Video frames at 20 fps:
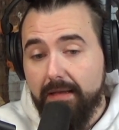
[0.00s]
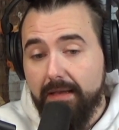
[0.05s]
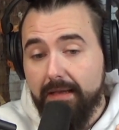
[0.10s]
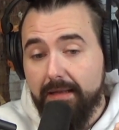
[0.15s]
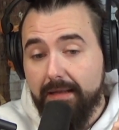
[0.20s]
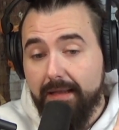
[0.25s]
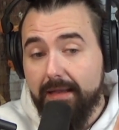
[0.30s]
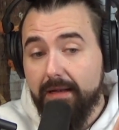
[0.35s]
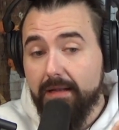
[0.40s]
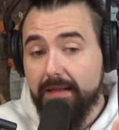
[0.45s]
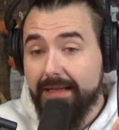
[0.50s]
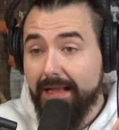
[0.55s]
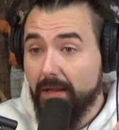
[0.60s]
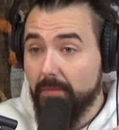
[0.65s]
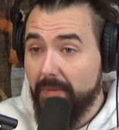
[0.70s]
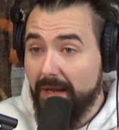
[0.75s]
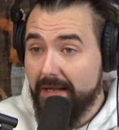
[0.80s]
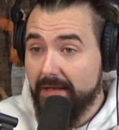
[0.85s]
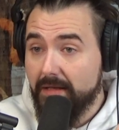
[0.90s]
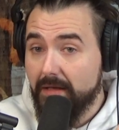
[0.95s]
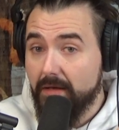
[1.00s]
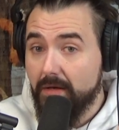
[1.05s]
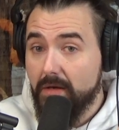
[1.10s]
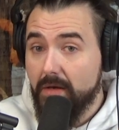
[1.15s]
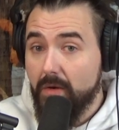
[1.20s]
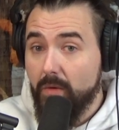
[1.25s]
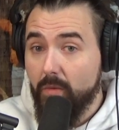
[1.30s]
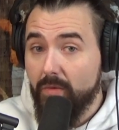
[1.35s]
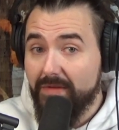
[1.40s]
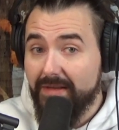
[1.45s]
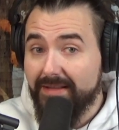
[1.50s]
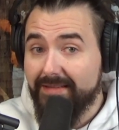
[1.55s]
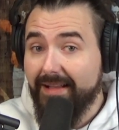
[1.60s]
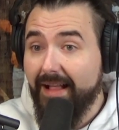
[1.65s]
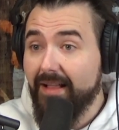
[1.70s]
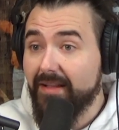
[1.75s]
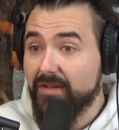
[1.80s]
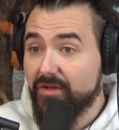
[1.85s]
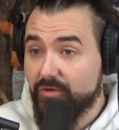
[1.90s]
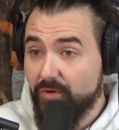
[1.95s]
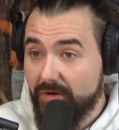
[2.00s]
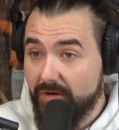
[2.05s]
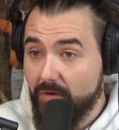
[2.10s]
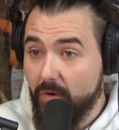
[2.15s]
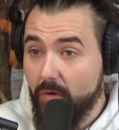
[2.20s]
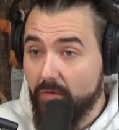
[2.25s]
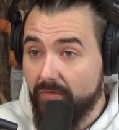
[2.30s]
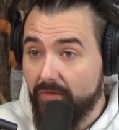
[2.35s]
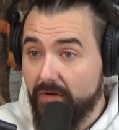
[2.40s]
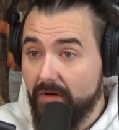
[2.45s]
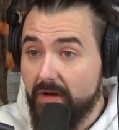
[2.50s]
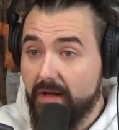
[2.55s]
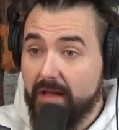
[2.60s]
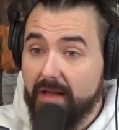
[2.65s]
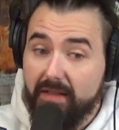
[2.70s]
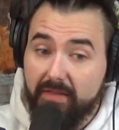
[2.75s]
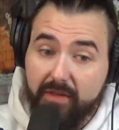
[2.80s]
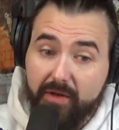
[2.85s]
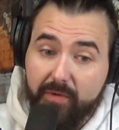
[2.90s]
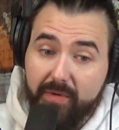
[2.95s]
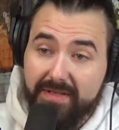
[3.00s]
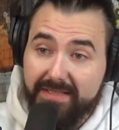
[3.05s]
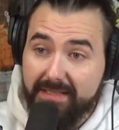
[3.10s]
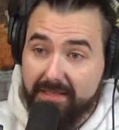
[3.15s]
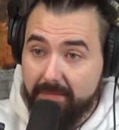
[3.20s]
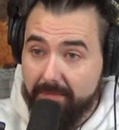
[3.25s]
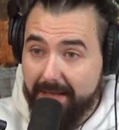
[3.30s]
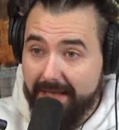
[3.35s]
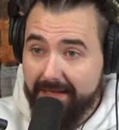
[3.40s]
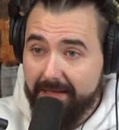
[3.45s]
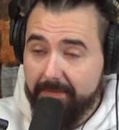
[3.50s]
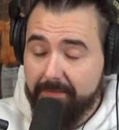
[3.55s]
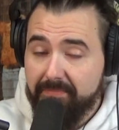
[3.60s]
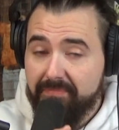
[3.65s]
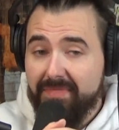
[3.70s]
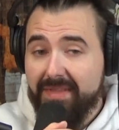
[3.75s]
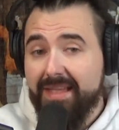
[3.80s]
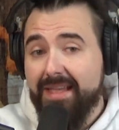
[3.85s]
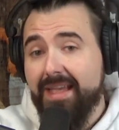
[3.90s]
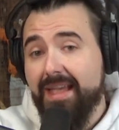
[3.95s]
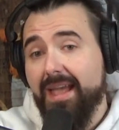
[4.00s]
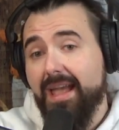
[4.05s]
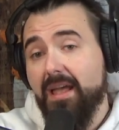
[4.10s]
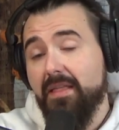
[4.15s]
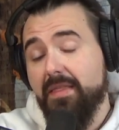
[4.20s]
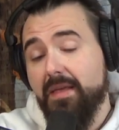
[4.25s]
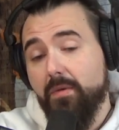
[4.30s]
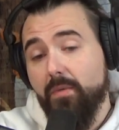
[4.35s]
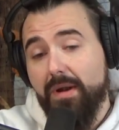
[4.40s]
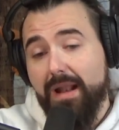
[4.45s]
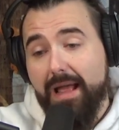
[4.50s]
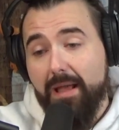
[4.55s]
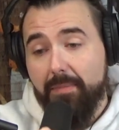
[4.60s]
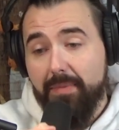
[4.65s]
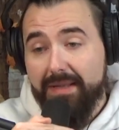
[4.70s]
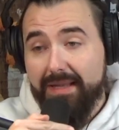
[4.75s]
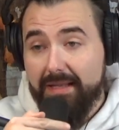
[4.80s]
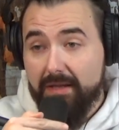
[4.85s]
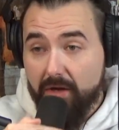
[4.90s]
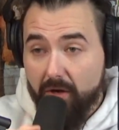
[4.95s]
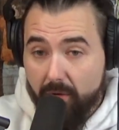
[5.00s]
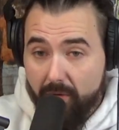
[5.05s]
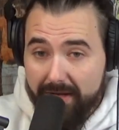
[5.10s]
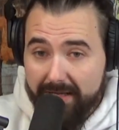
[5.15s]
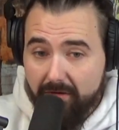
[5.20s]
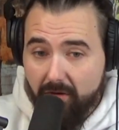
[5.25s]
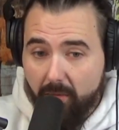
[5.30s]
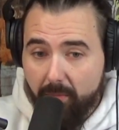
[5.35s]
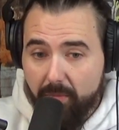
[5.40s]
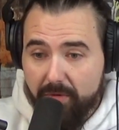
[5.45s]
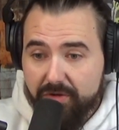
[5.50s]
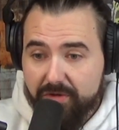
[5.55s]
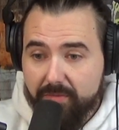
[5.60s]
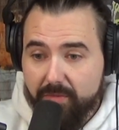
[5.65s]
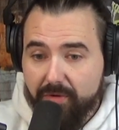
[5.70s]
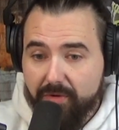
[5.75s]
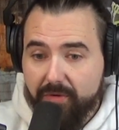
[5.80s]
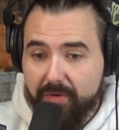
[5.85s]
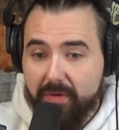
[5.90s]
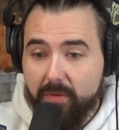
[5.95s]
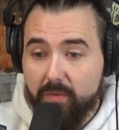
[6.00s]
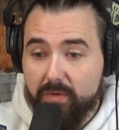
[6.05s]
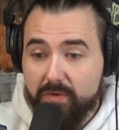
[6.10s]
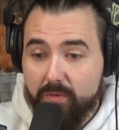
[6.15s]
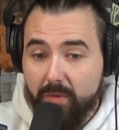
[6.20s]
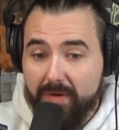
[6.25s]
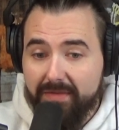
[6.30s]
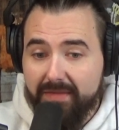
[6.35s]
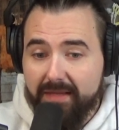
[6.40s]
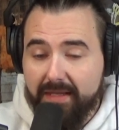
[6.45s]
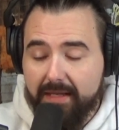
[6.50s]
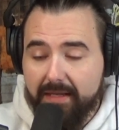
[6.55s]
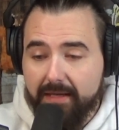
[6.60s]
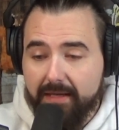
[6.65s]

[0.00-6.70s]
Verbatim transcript: Italy, Albania, when the Italians tried to go over, and the Greeks sent them back. Yep. And then what happened in Crete, Operation Mercury, was when